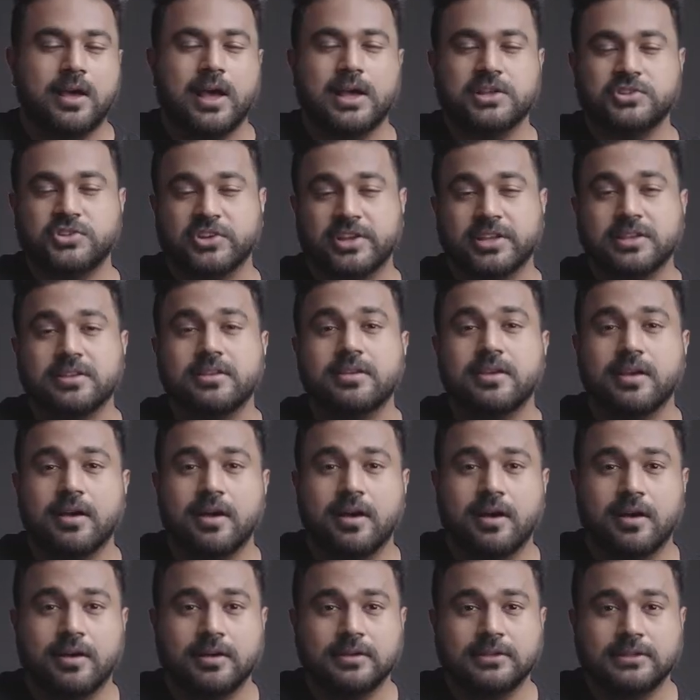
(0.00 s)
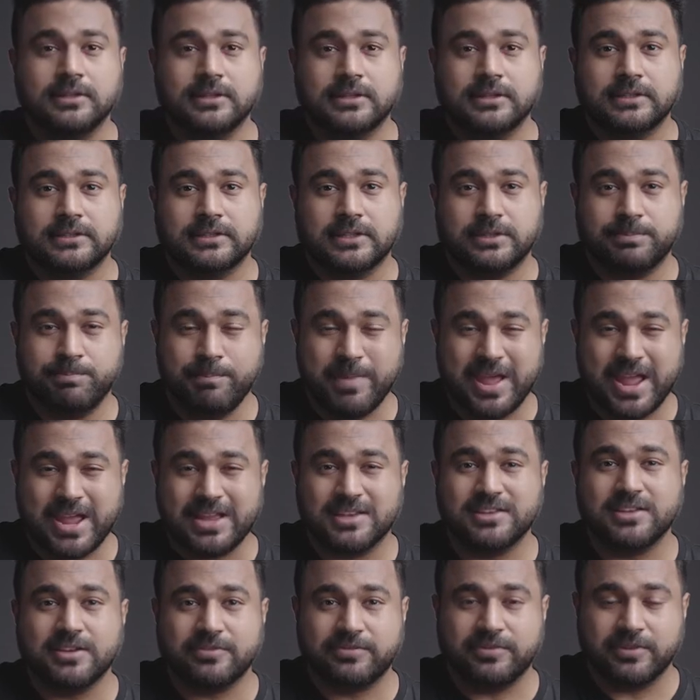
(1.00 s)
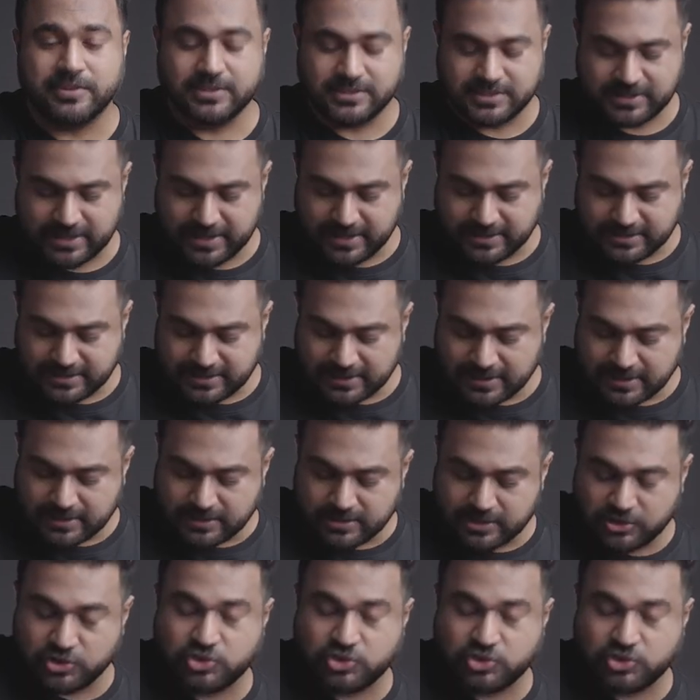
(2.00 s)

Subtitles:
As you can hear, the main difference is